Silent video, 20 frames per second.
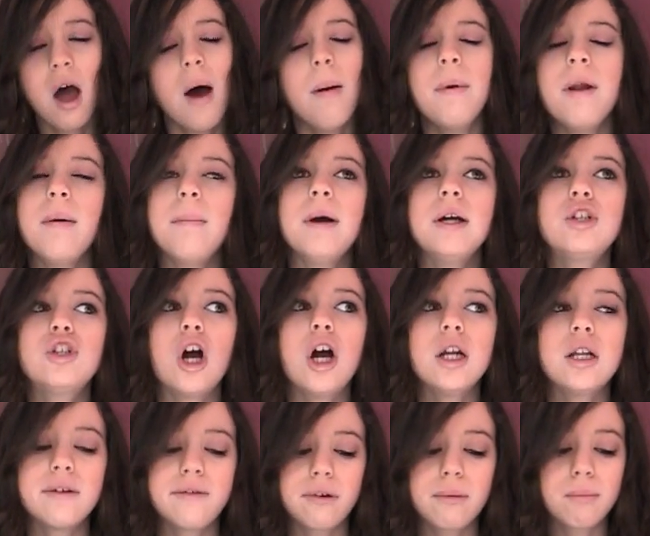But I might try a
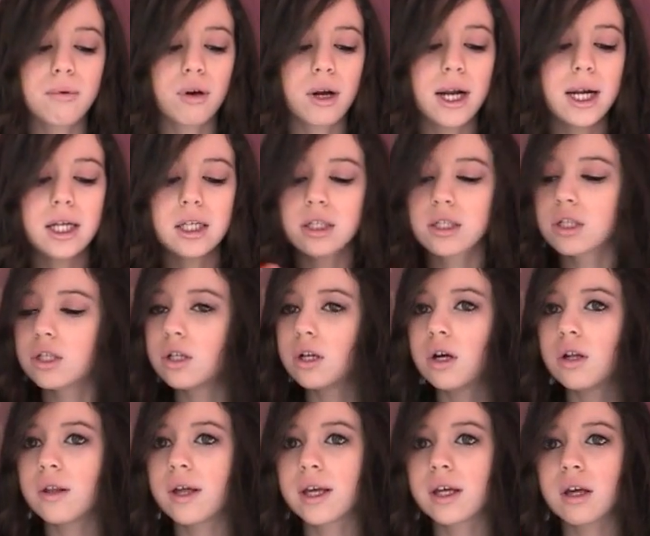different brand. You
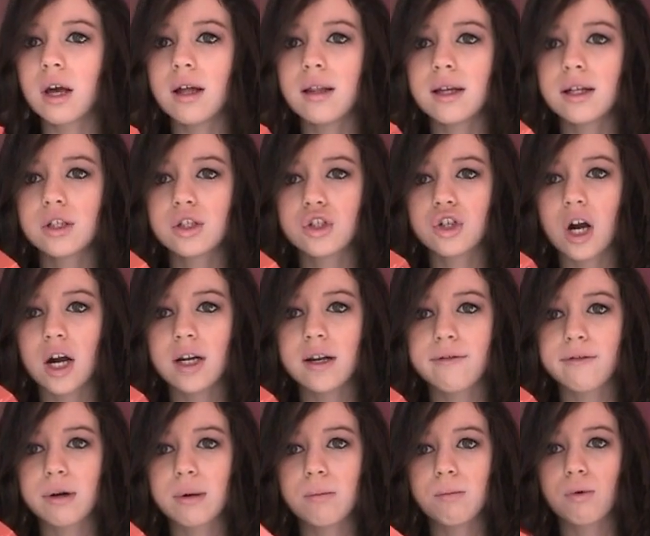know, like I like to try
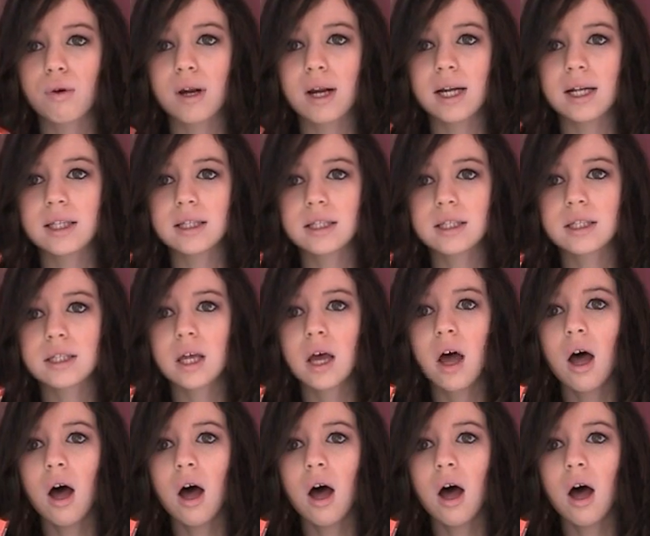different brands.